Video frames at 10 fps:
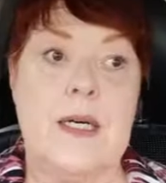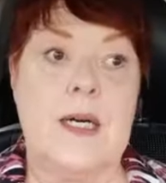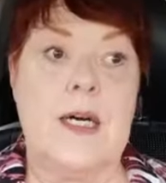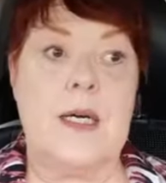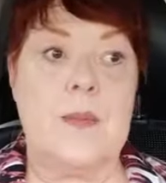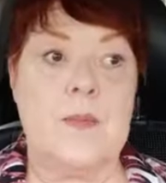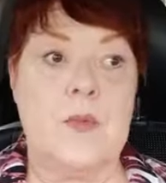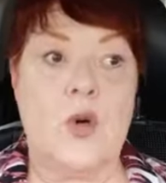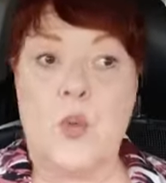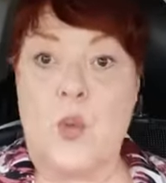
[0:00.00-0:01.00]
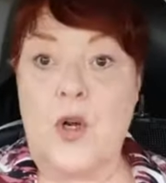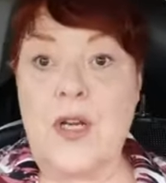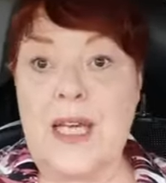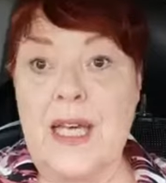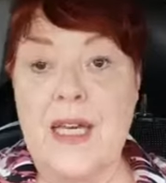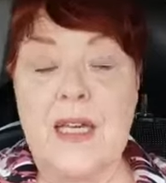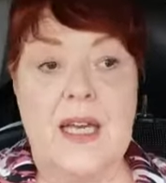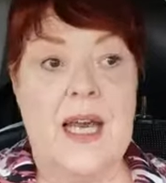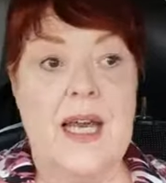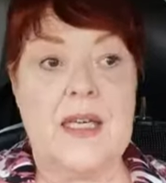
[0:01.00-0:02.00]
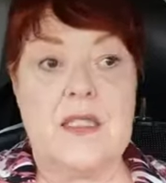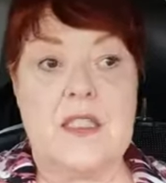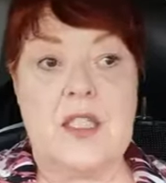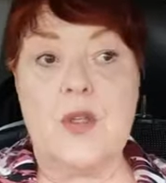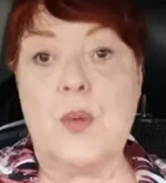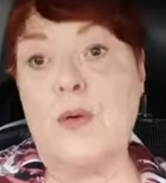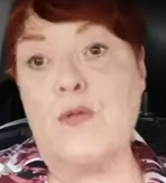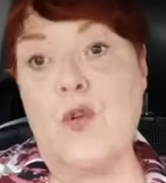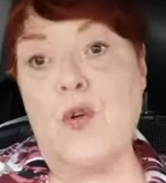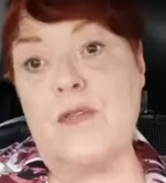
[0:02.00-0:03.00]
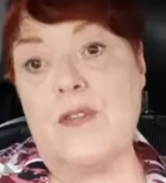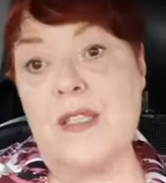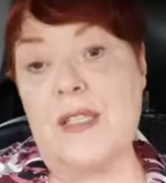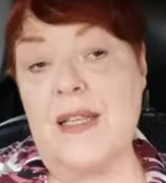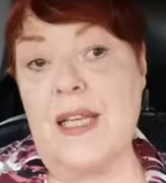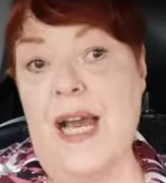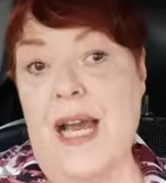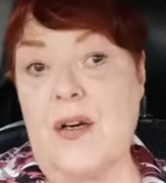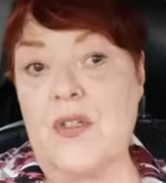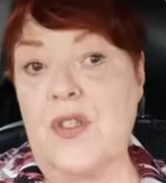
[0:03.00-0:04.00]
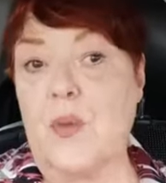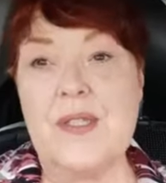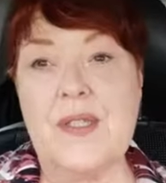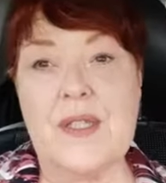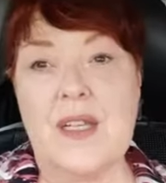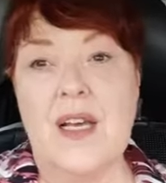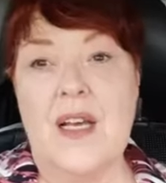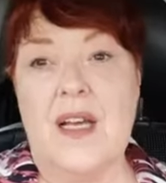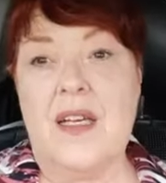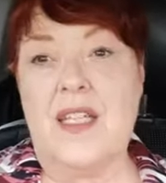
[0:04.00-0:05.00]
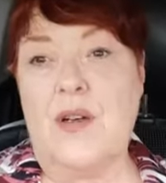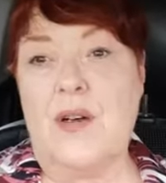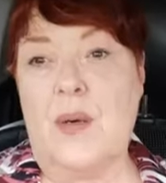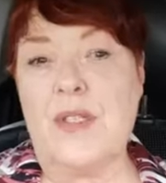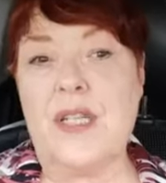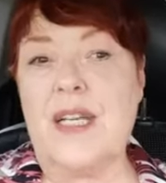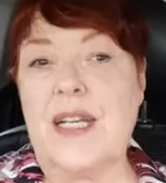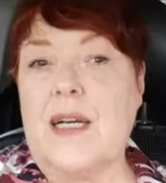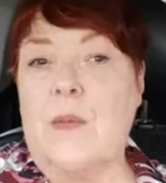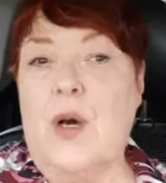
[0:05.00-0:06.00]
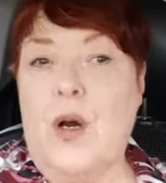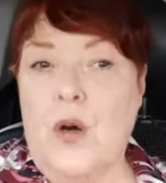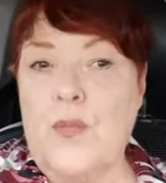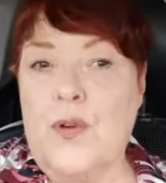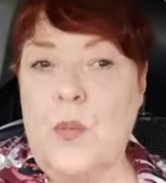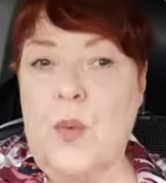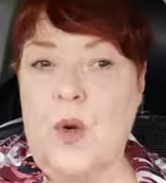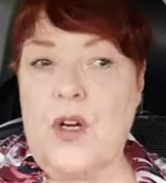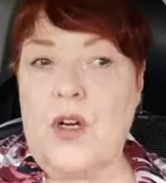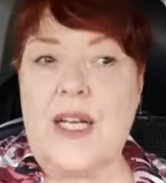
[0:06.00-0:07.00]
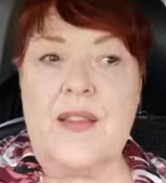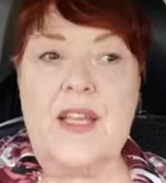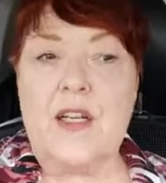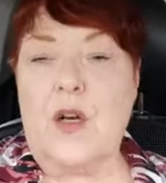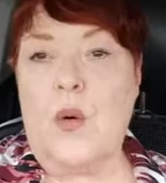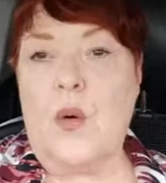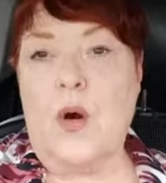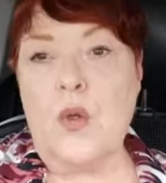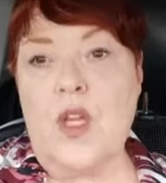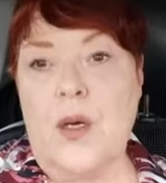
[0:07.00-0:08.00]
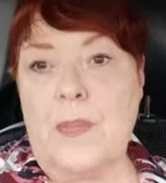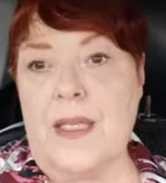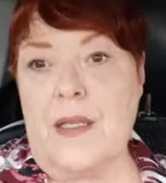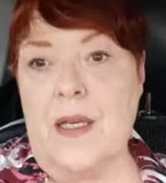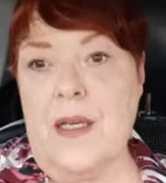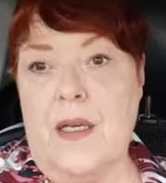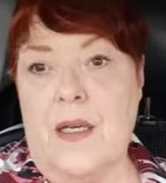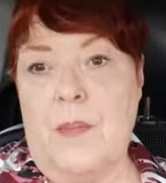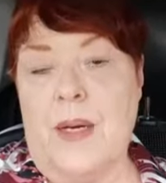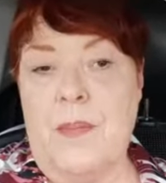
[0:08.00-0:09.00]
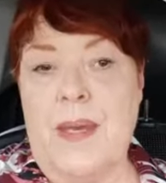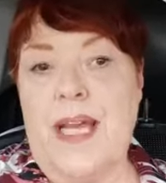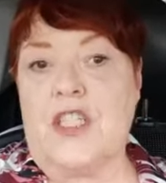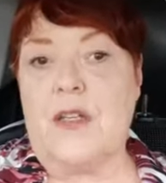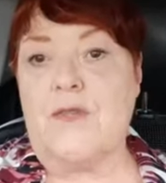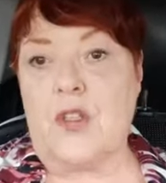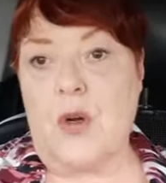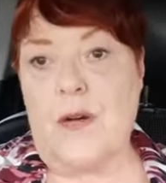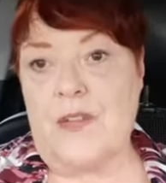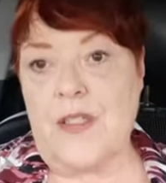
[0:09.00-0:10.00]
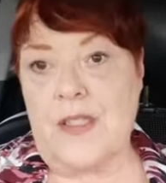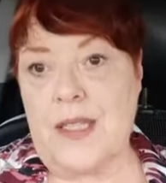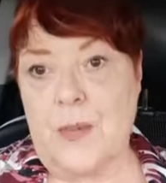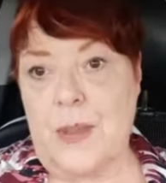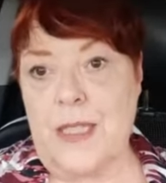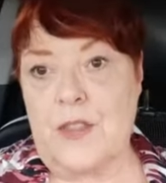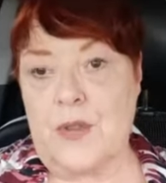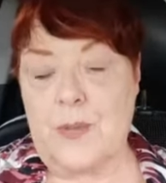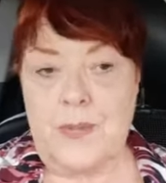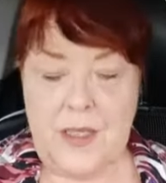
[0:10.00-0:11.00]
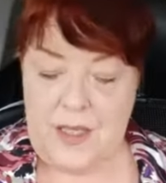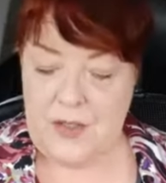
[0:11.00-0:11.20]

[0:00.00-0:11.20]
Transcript: Um, or working. And so there were four of us in the house. There wasn't, you know, I wasn't going to come home from work and then go hole up in my makeshift office in the bedroom.